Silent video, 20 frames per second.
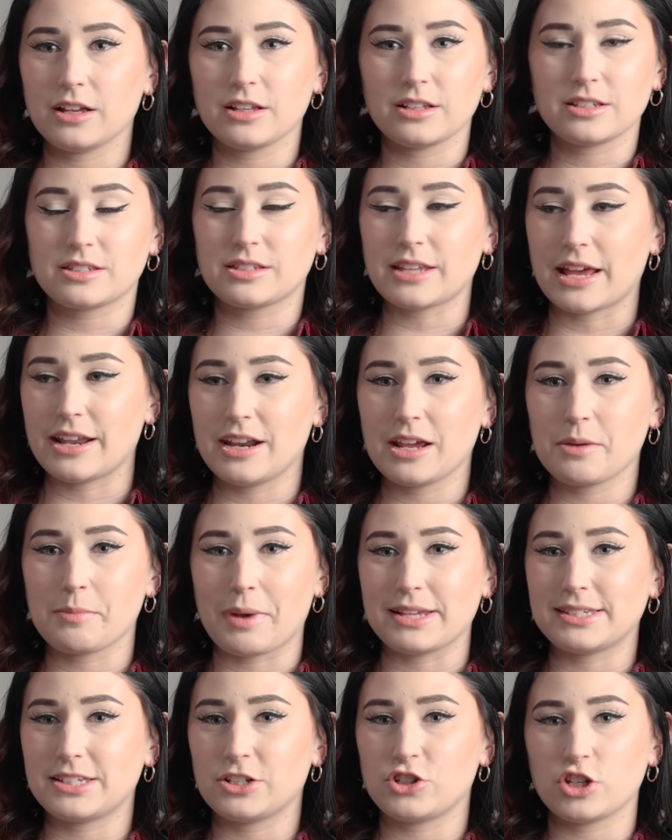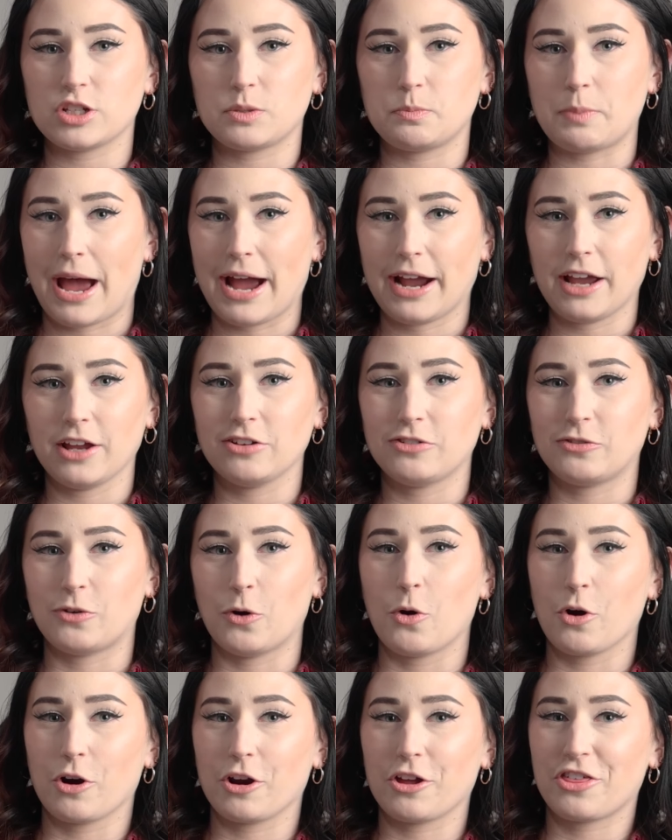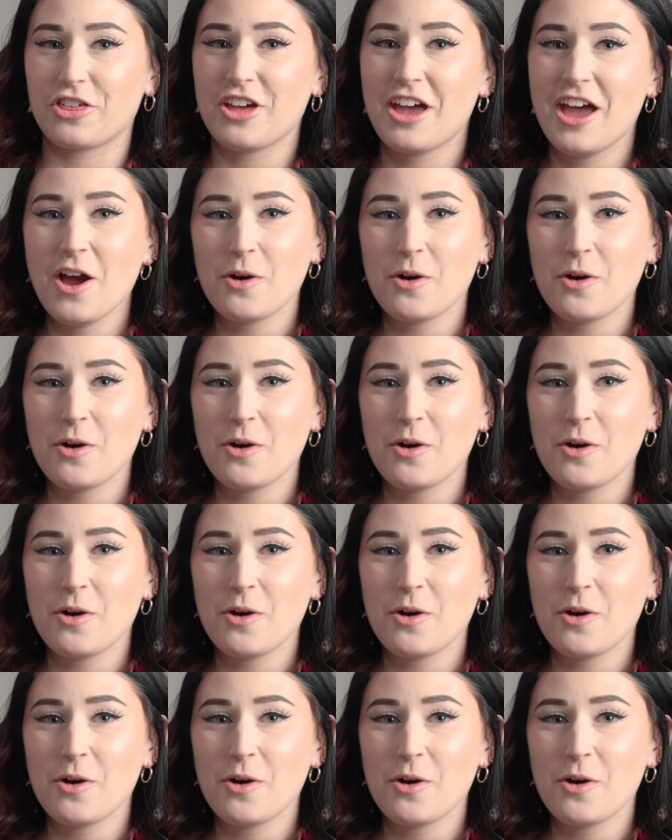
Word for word: sending messages back and forth